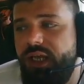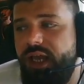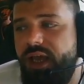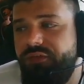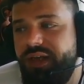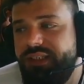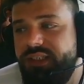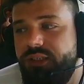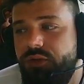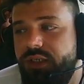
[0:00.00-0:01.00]
have
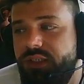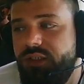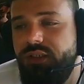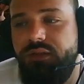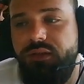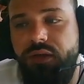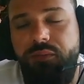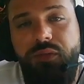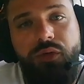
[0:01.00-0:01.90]
access to a restricted number